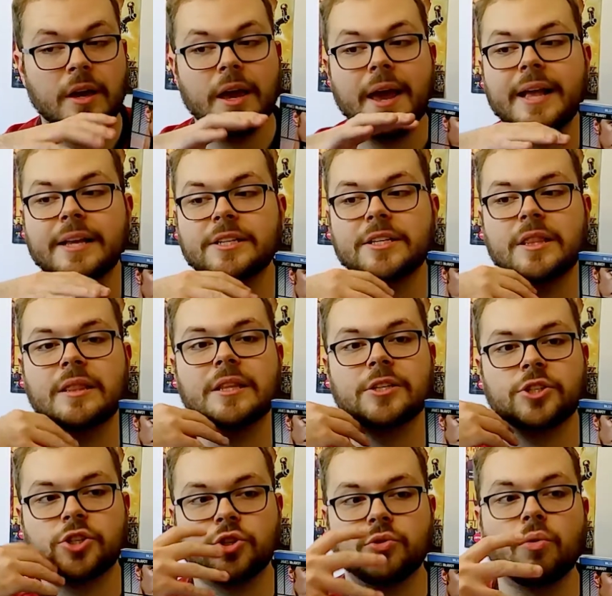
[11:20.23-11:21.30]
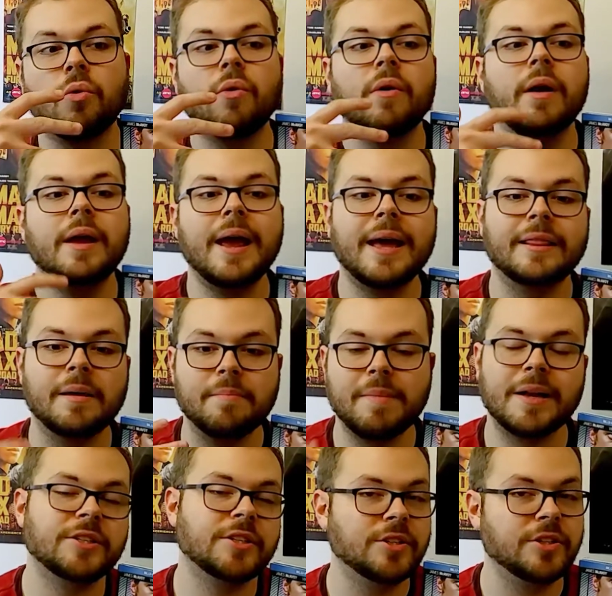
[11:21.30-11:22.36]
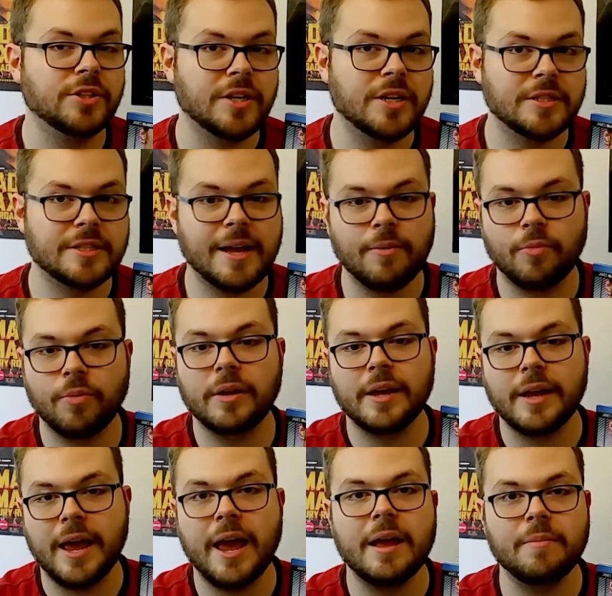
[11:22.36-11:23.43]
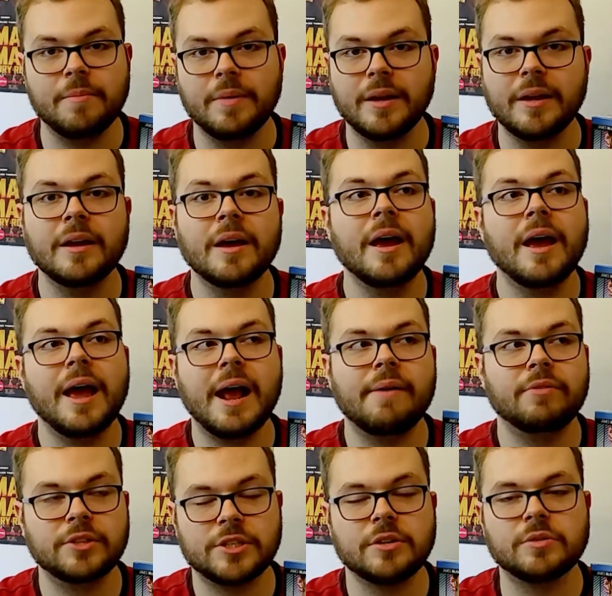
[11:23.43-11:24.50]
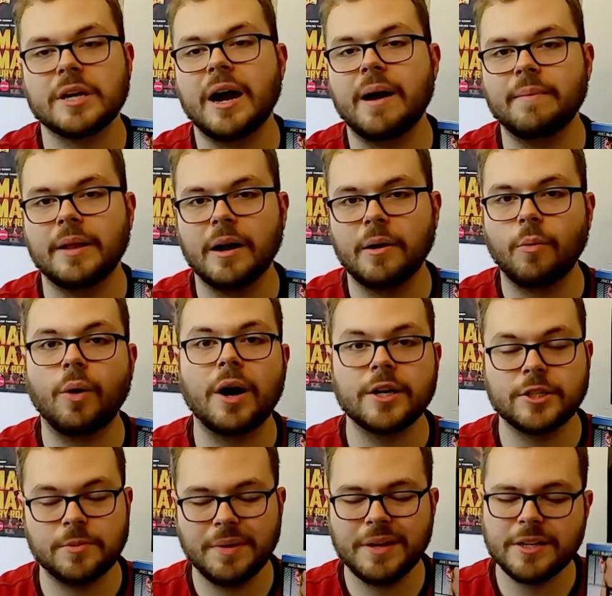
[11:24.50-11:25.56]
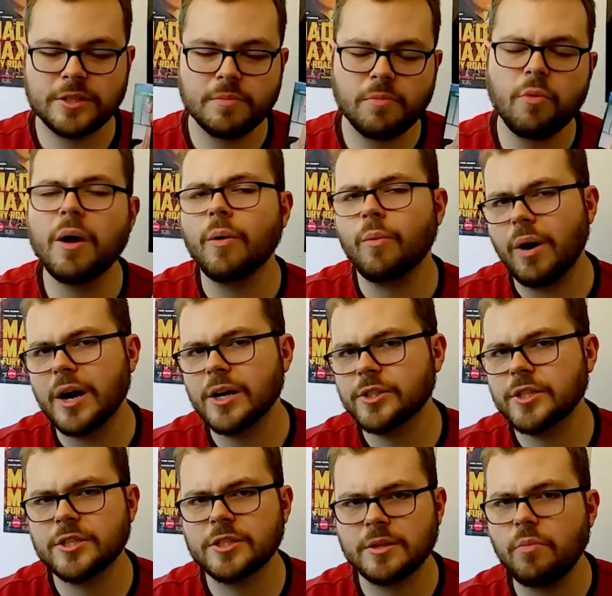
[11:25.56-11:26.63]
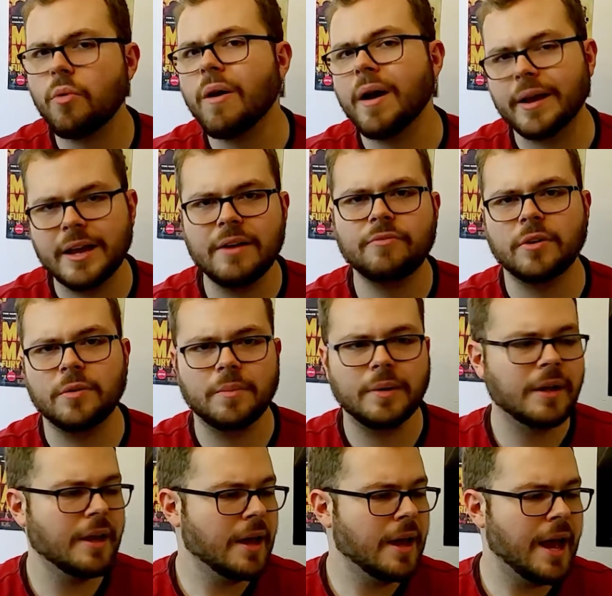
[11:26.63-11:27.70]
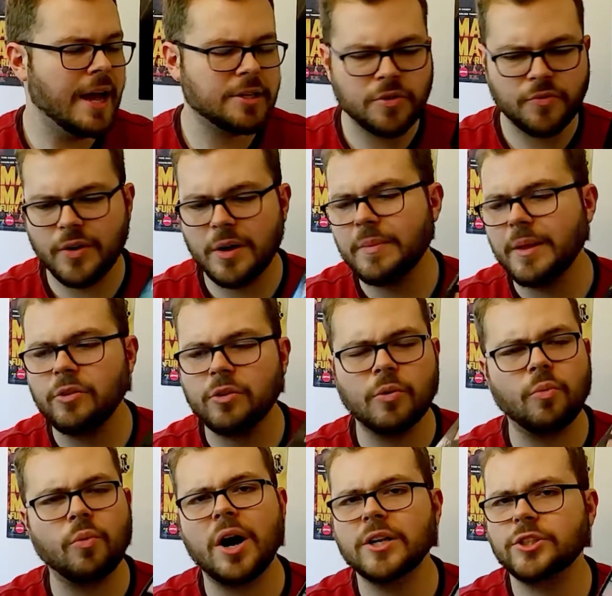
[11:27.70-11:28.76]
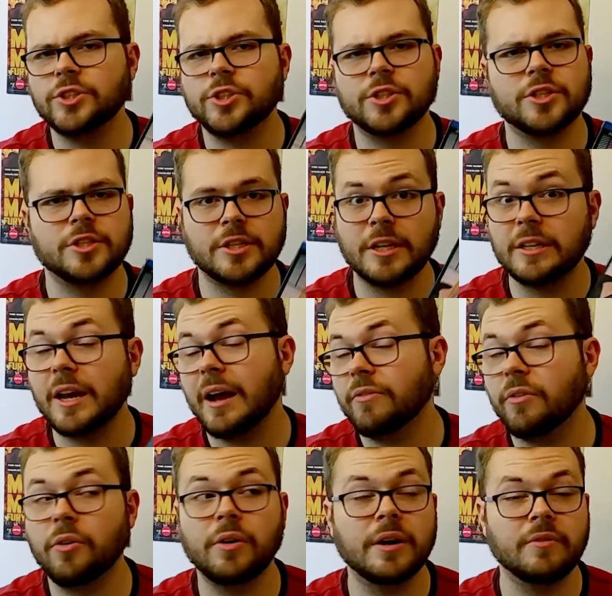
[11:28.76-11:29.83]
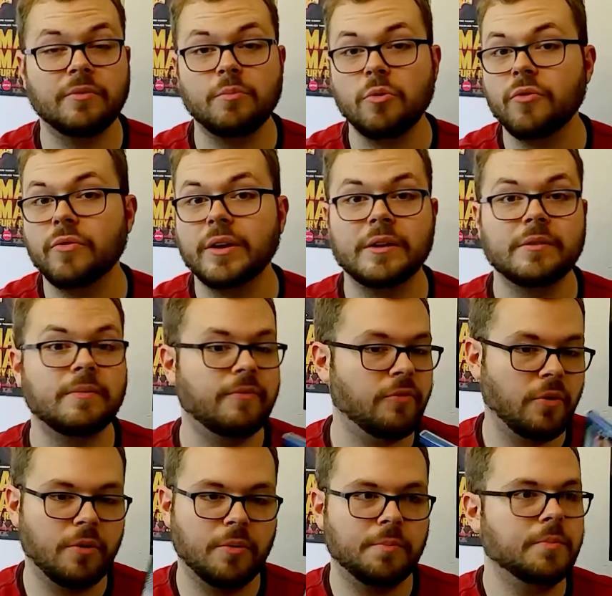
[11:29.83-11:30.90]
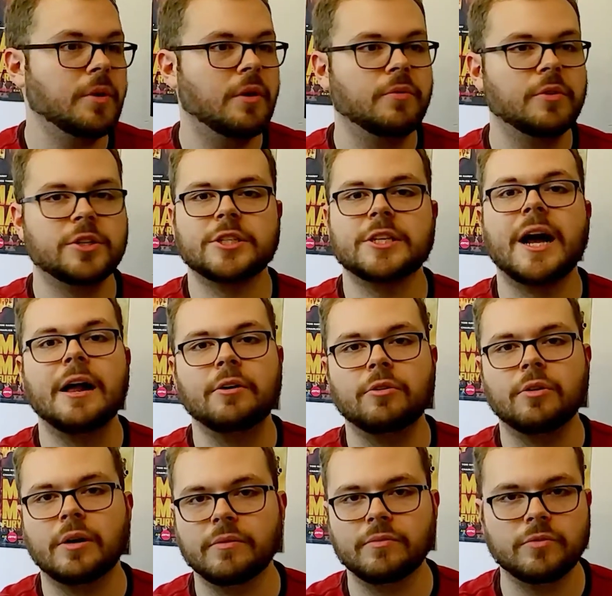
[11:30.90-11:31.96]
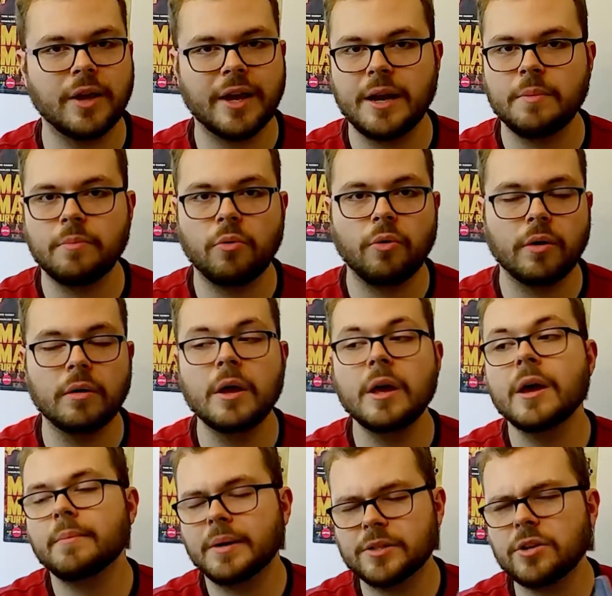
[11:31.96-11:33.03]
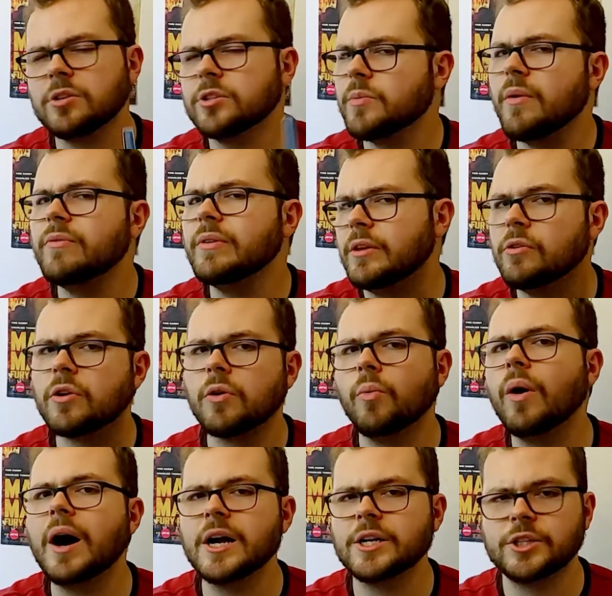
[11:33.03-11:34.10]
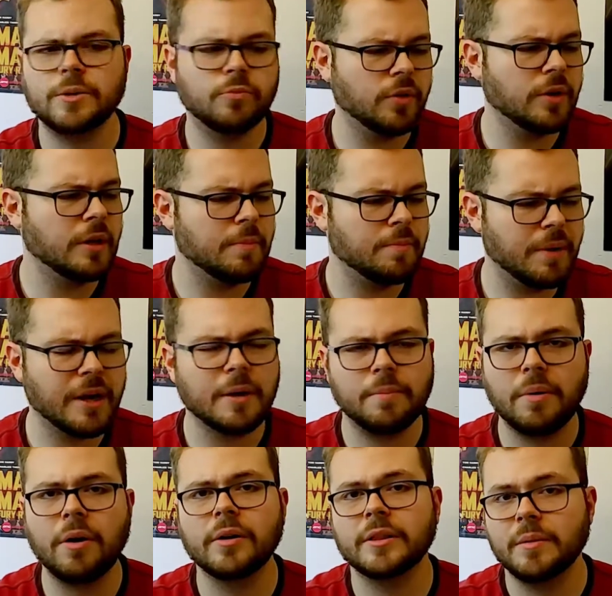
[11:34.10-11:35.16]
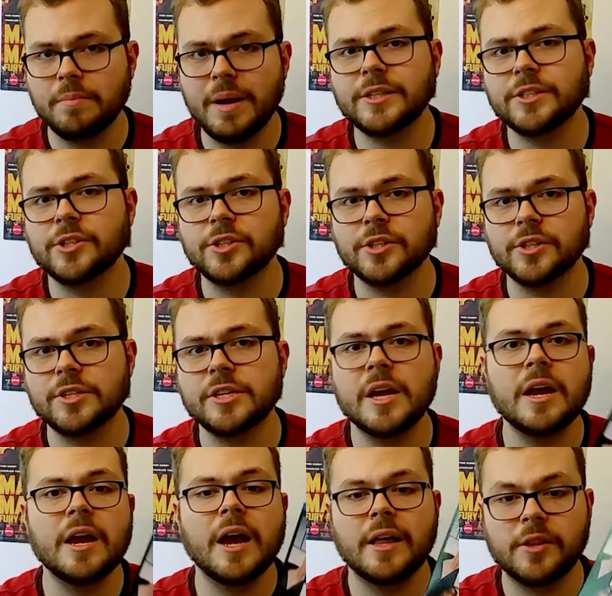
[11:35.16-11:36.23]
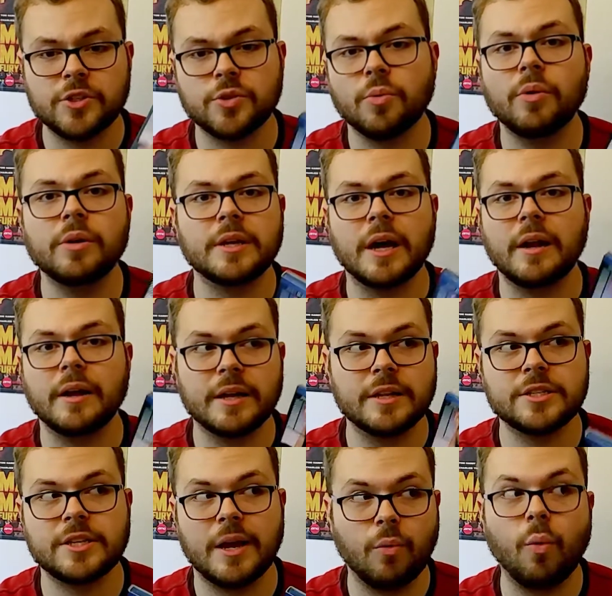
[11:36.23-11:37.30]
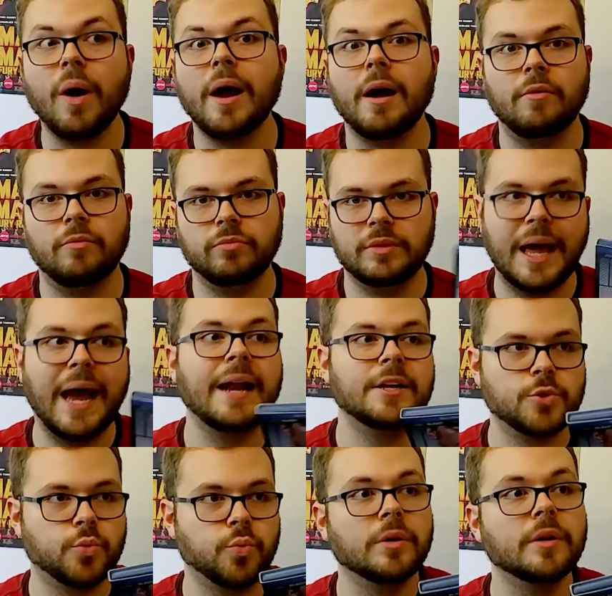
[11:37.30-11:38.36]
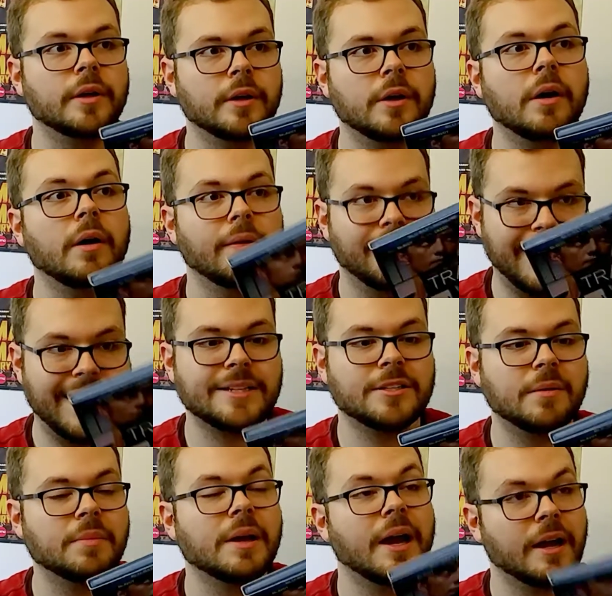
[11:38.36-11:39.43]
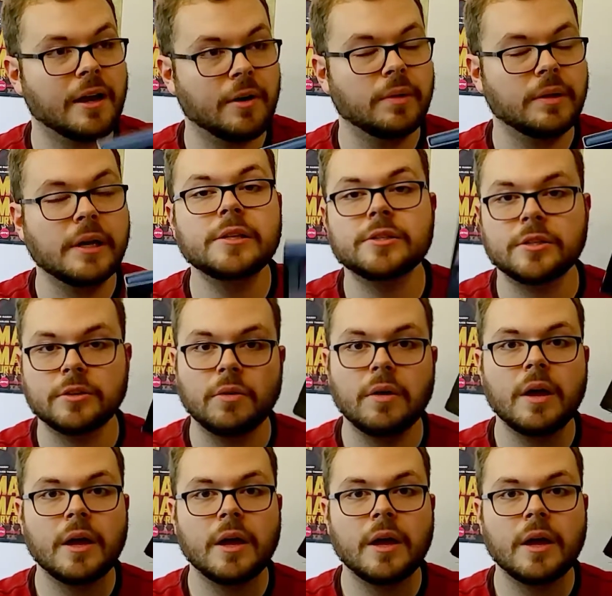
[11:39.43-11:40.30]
It's the story and the messages that really hit me every single time that I watch it. Because the more I watch this, the more I get from it. It's a film that you can watch just as a diverting movie for, you know, the style of Danny Boyle. But it's also a movie that you can watch and really pick apart the messages and the storytelling and say, wow, that is really good. That's something I can relate to.